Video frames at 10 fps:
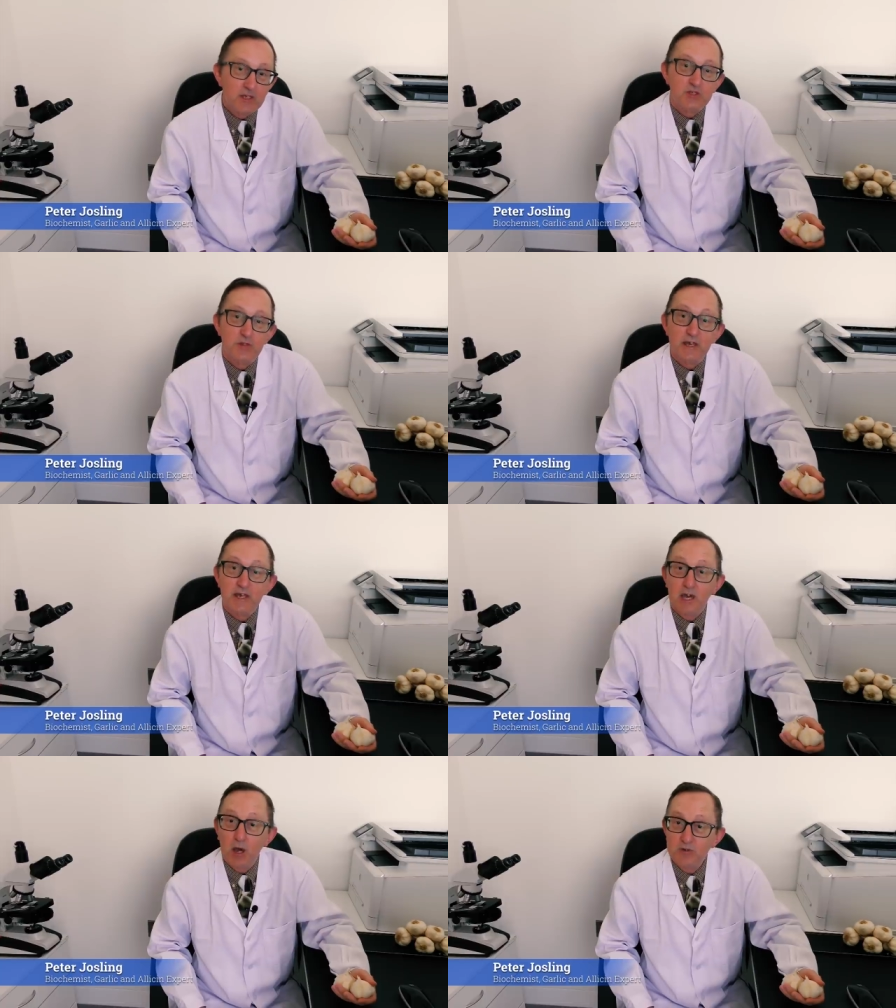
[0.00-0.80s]
So
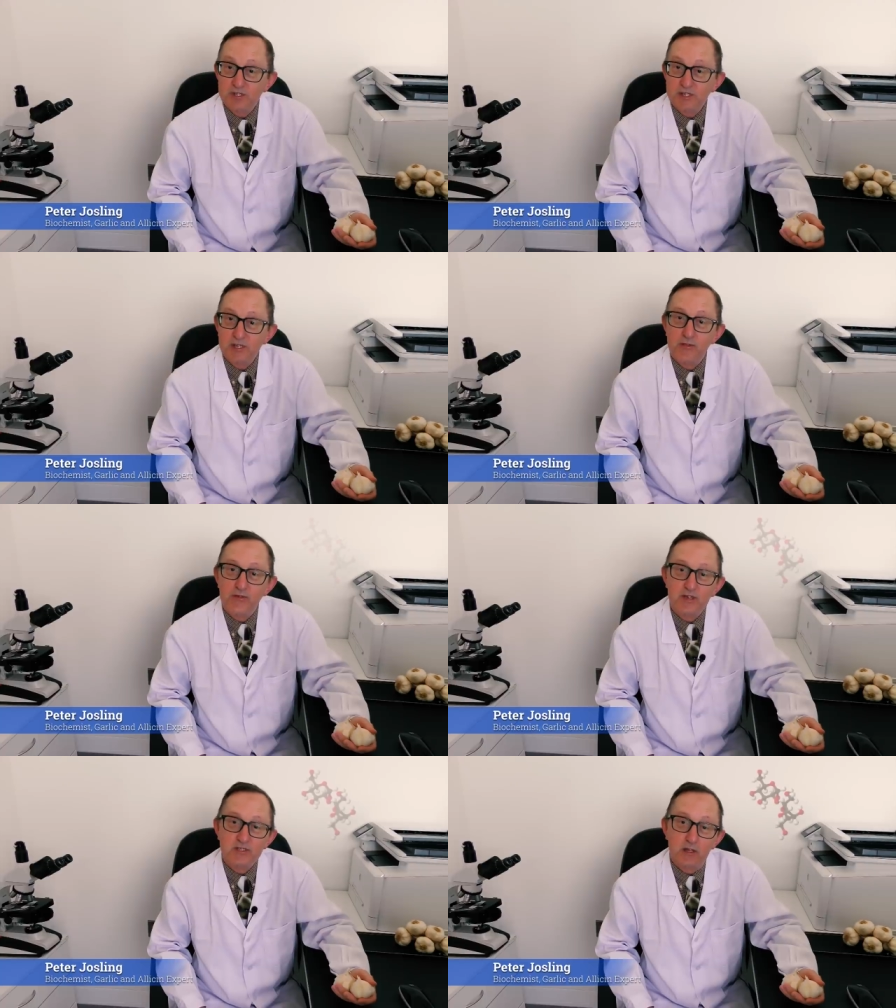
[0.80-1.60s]
they coat it in
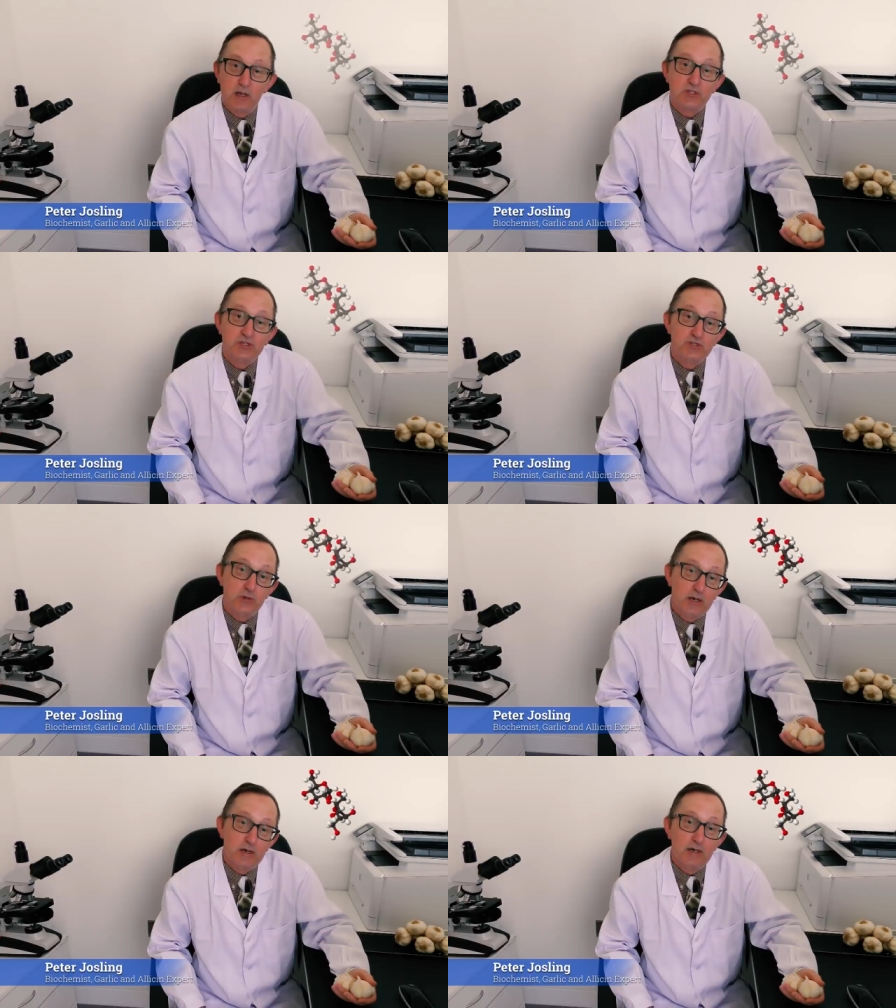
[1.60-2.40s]
things like
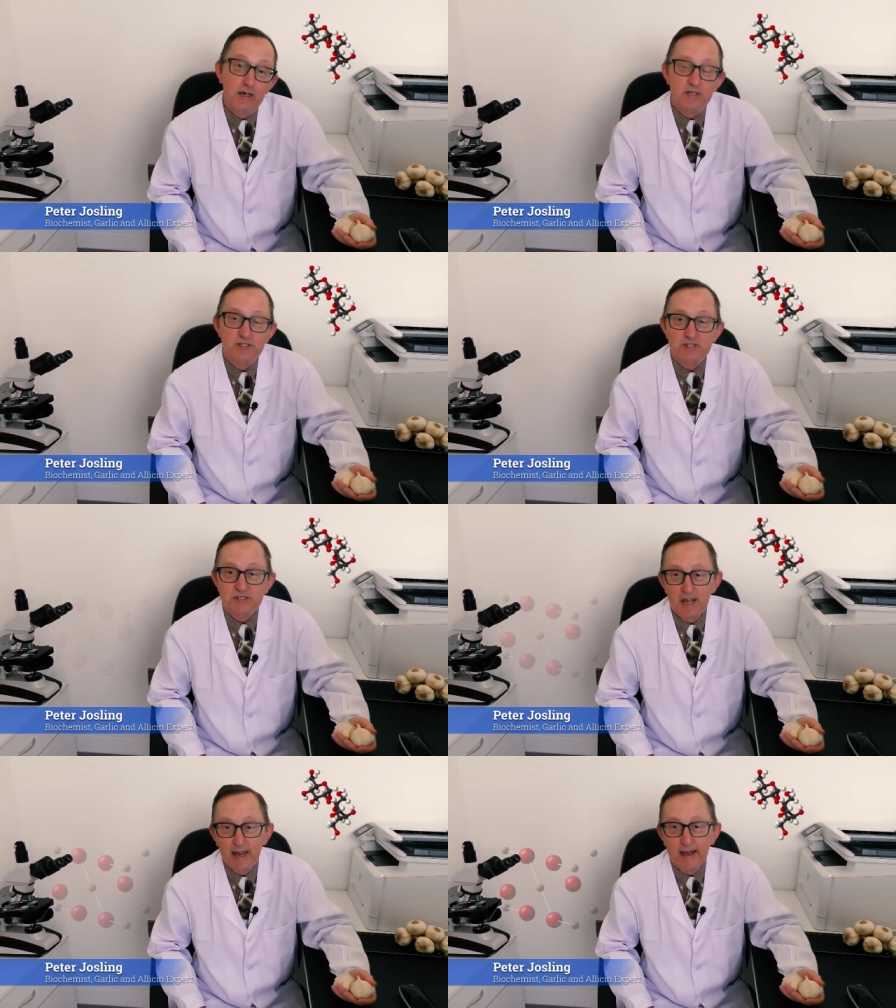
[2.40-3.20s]
sugar,
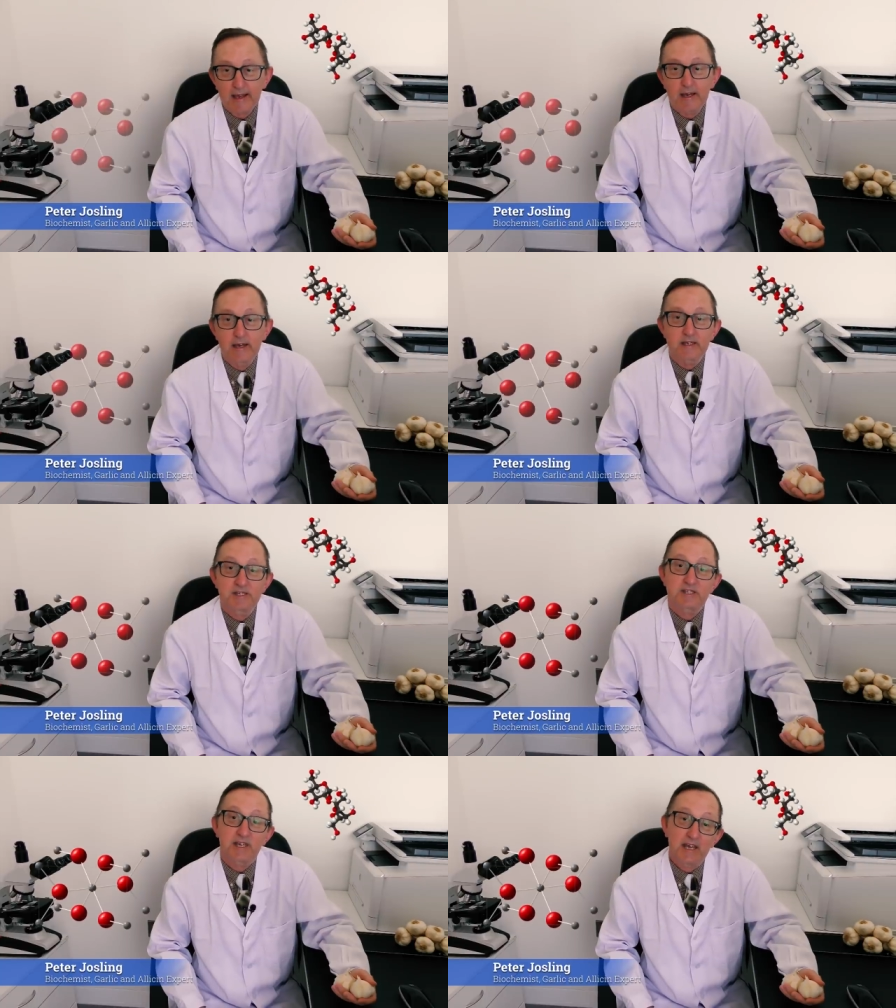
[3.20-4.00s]
shellac,
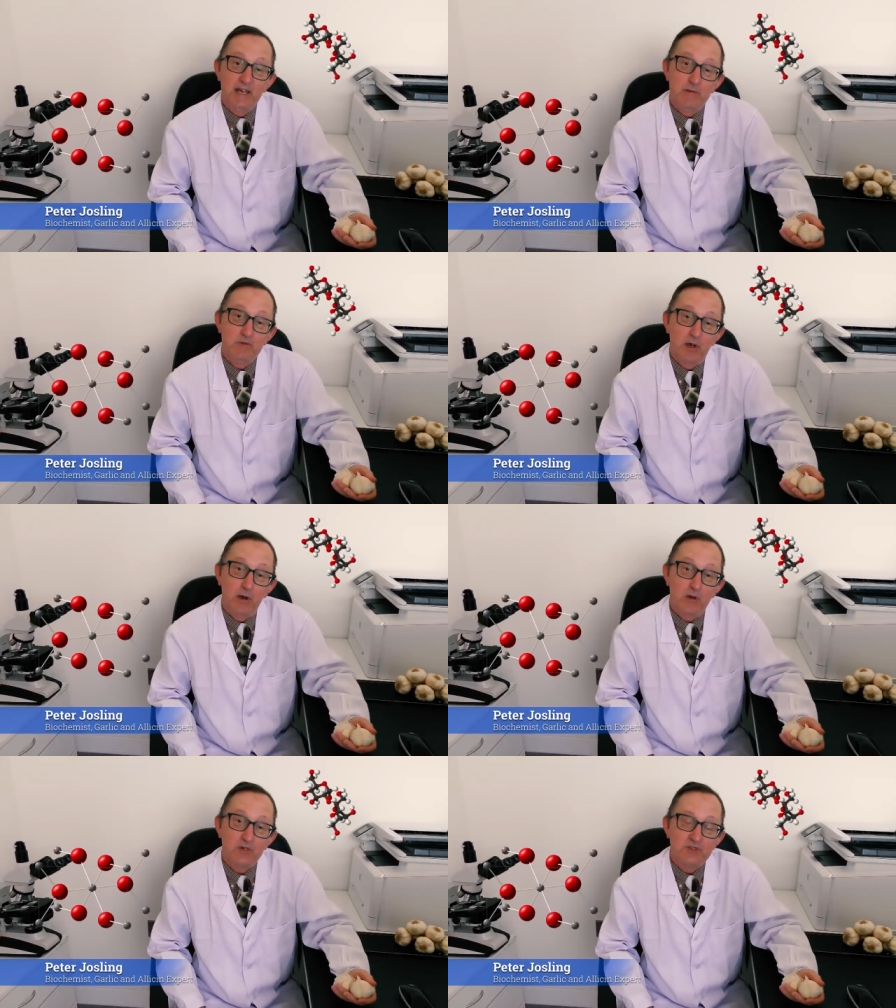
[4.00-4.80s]
titanium
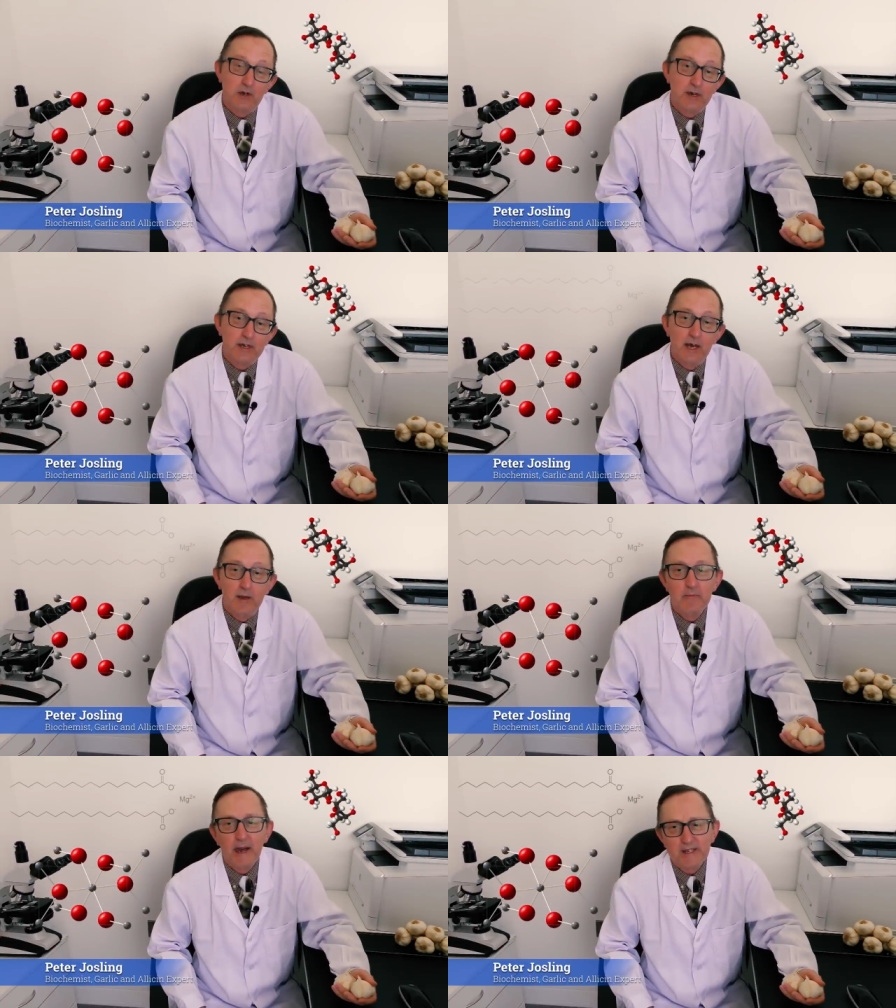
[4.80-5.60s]
dioxide,
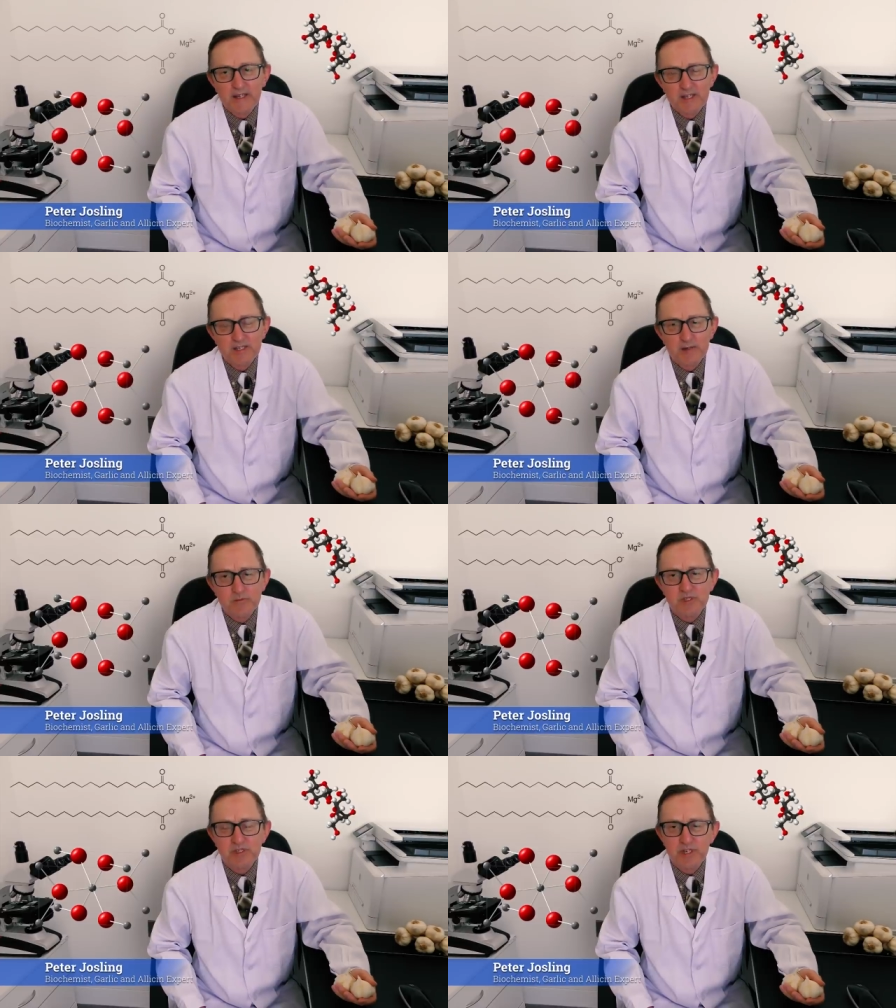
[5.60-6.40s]
magnesium
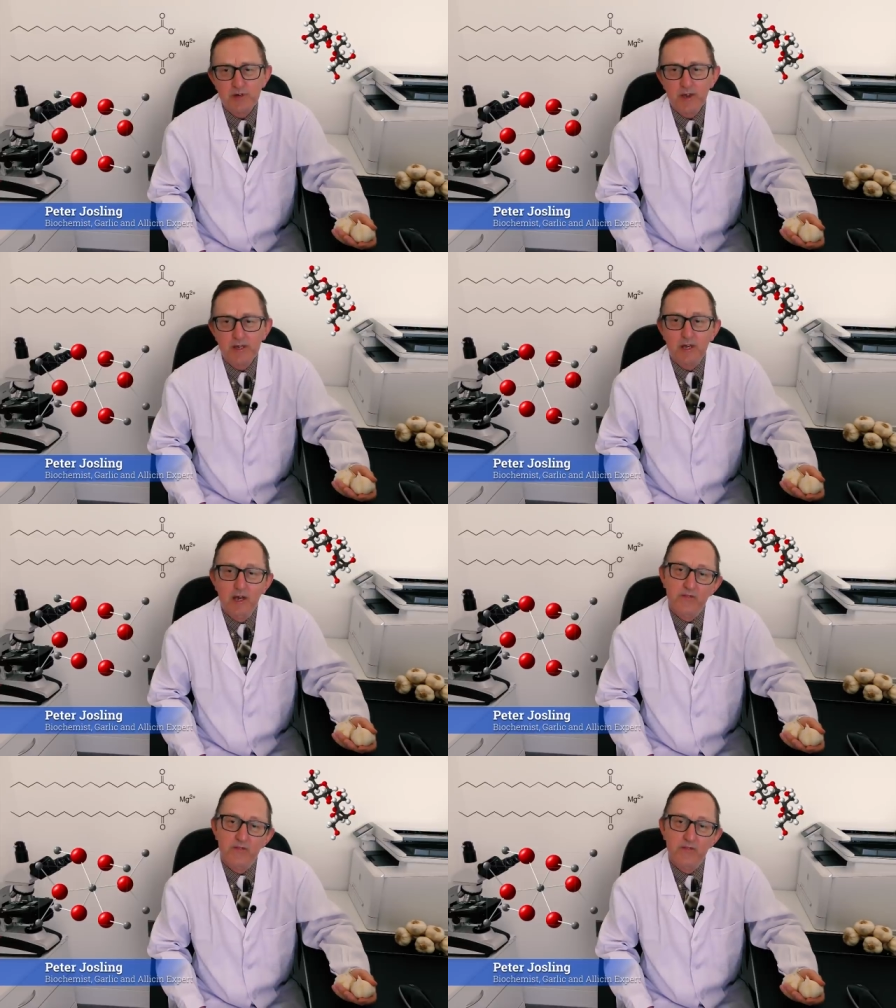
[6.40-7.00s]
stearate.